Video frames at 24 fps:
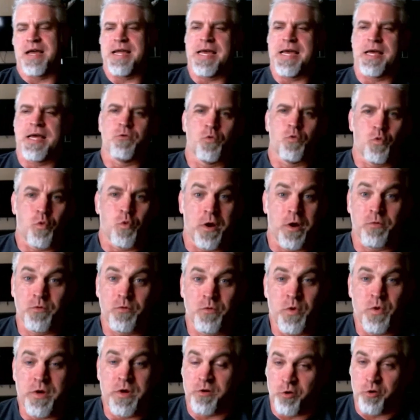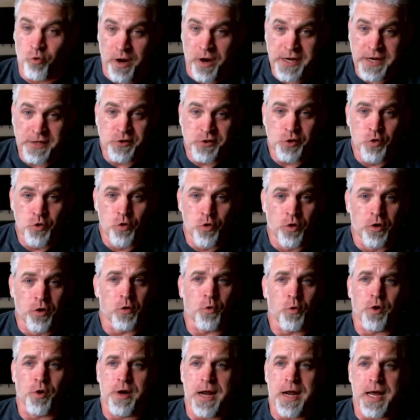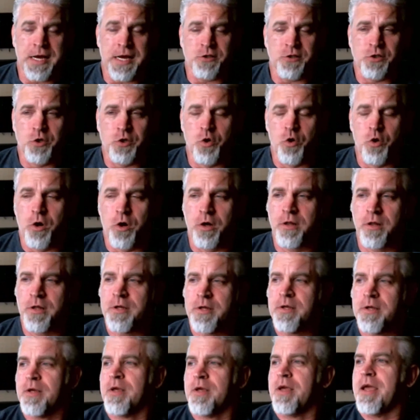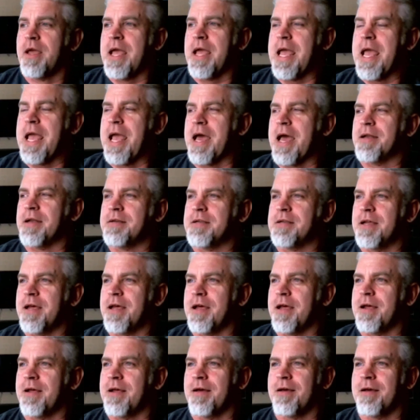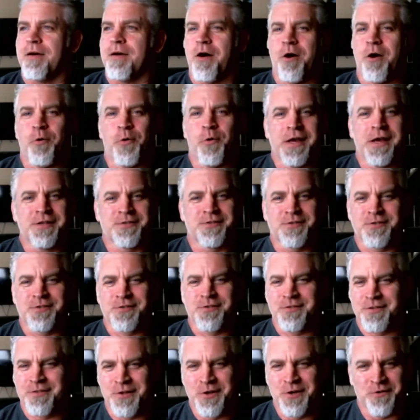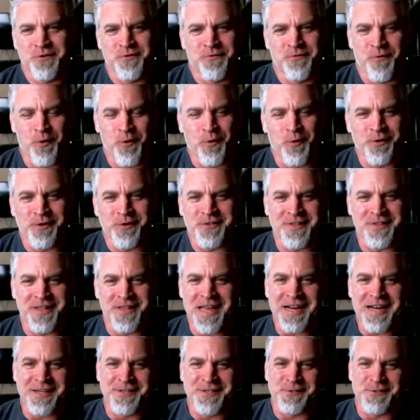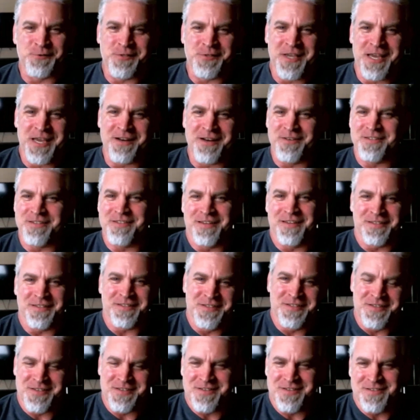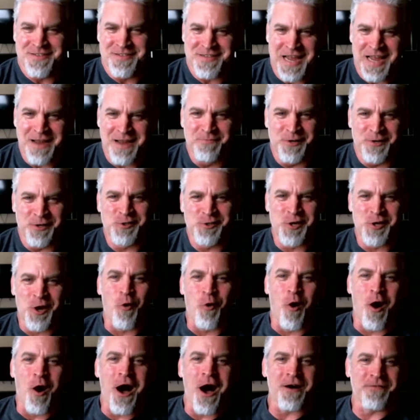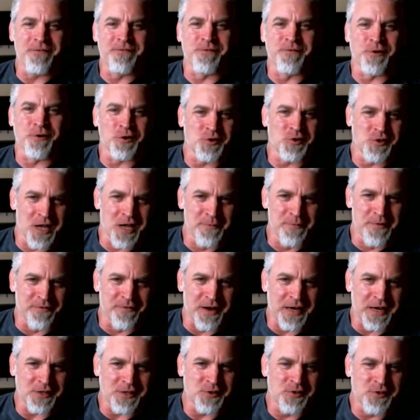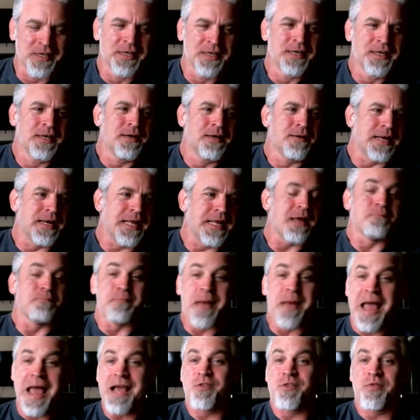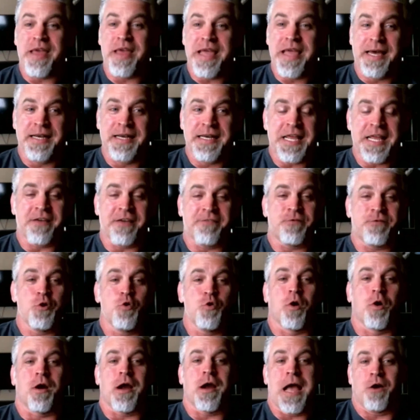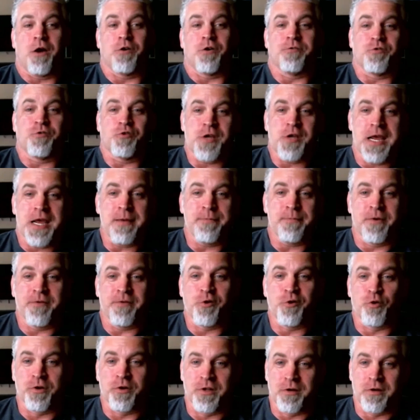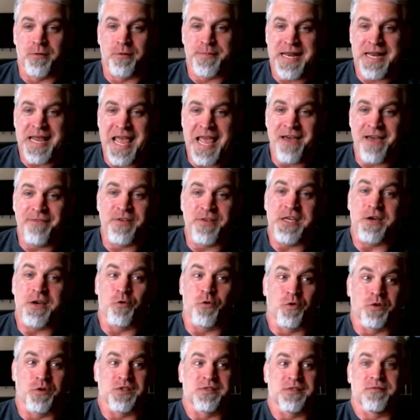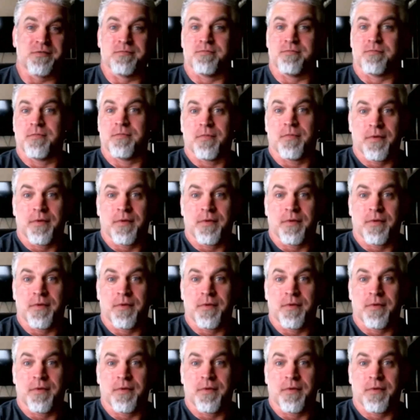my, a, when we were in grade school and we we're in high school, and uh, always looked forward to that because it was kind of a, a time to show off for some of us. But again, back then, if you were out of shape, if you were a little bit heavy, it was